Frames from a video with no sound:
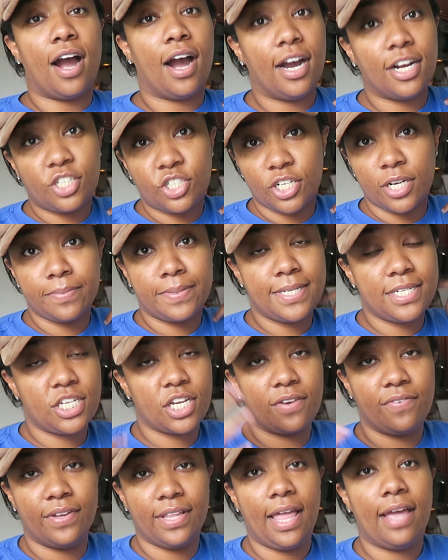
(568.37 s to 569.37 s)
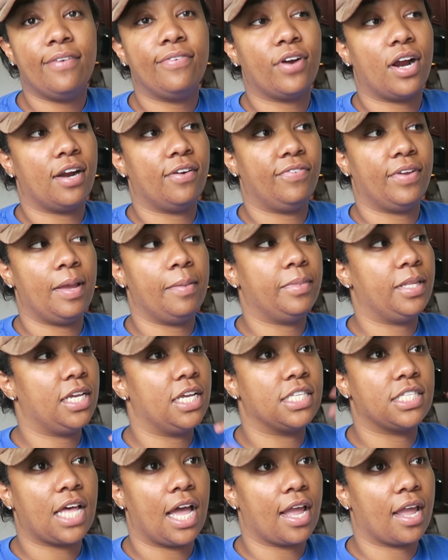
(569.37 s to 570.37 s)
A trip to Chick-fil-A for our family
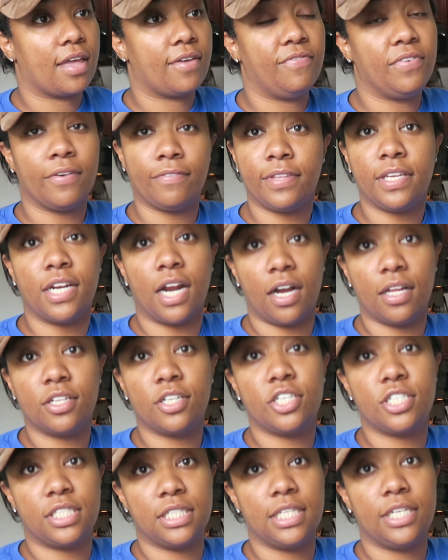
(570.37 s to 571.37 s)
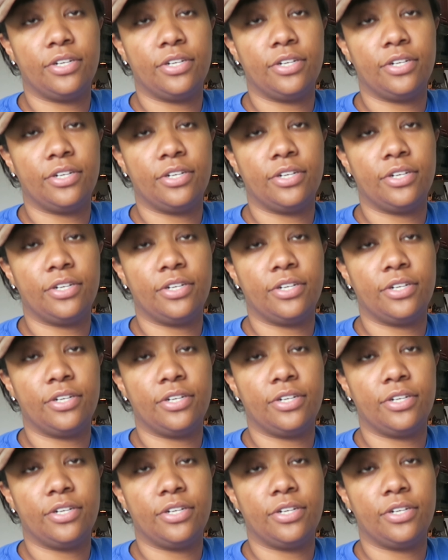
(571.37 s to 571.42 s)
is like $50.